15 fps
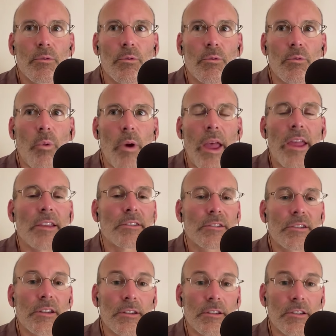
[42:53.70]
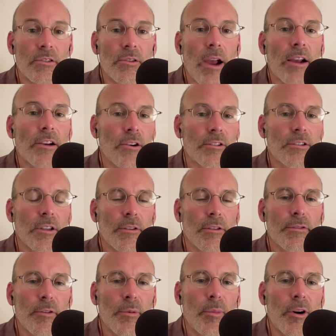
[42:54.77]
ways to distract
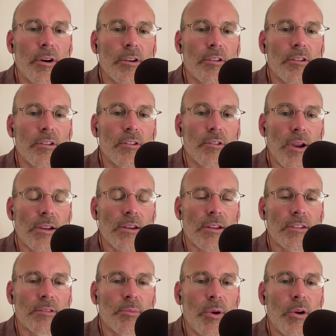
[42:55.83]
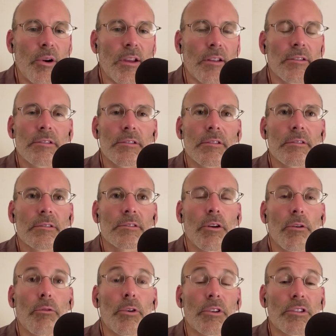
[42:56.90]
ourselves from our direct experience.
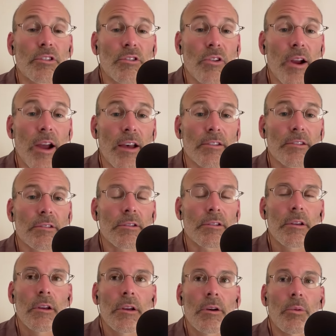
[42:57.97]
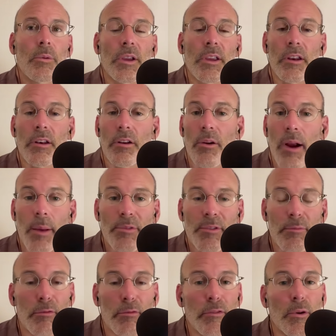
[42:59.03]
So for stress, we can grab
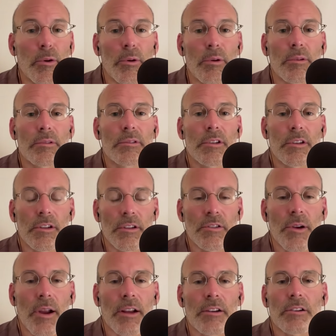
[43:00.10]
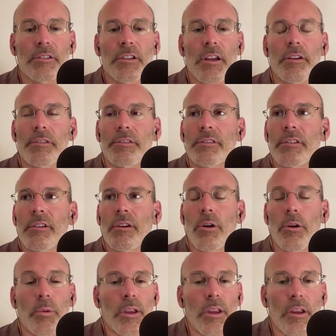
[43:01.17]
some food to distract ourselves,
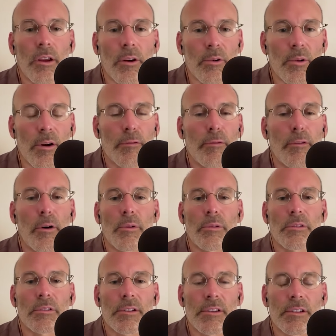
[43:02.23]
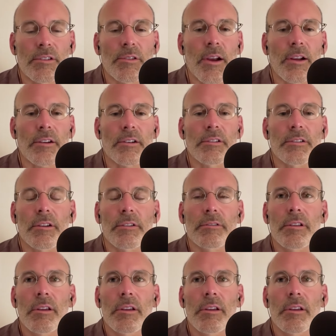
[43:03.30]
or we can go to our phone to distract ourselves.